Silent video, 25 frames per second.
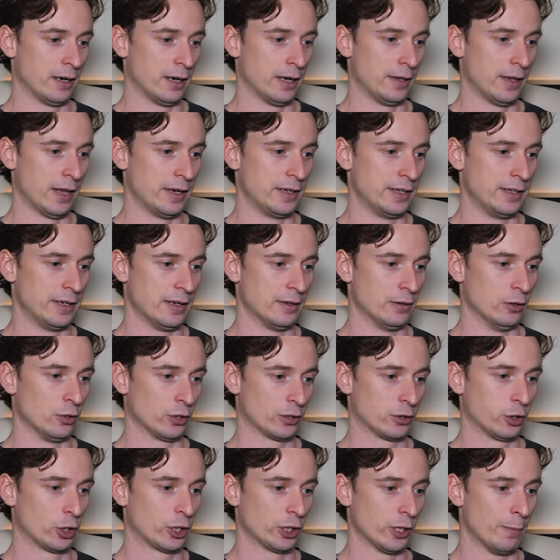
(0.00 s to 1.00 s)
And then
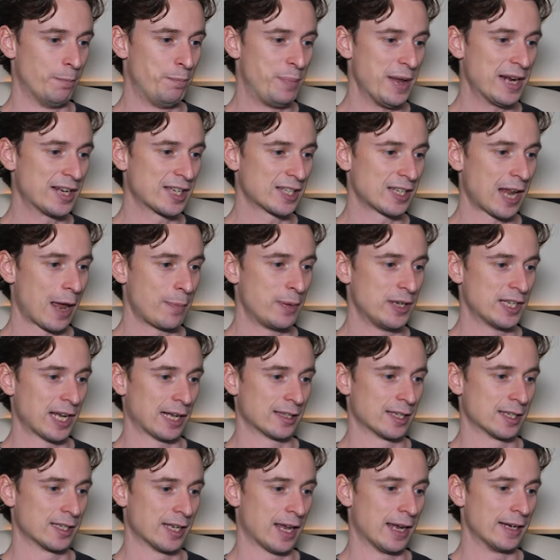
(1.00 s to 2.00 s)
look at the big step he's
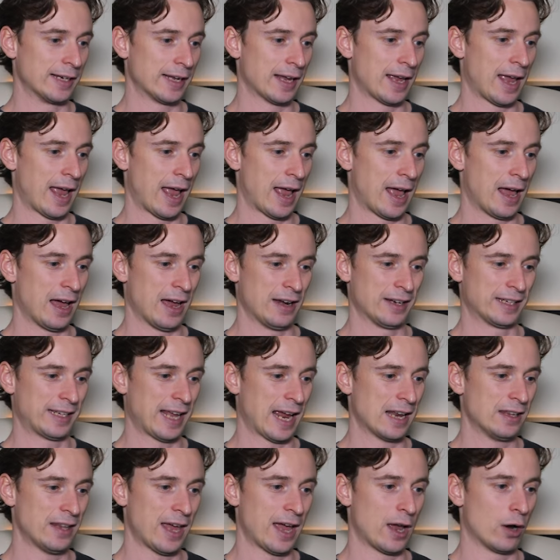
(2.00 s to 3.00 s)
had to take. And
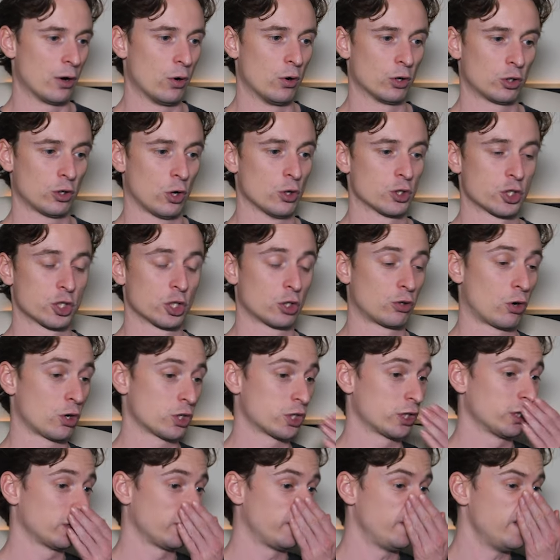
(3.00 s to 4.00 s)
again there, constant
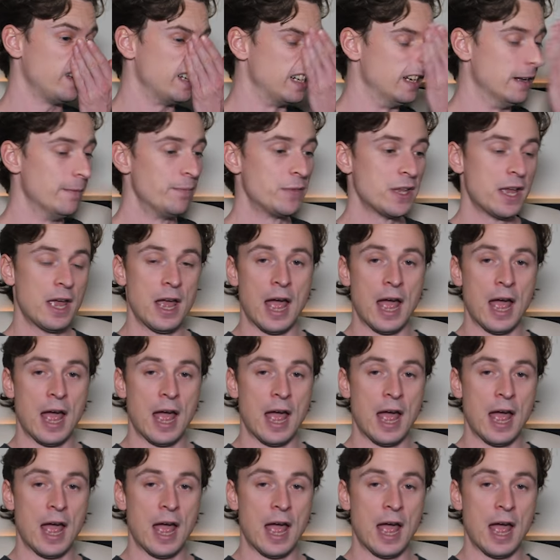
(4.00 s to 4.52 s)
crossing of the feet.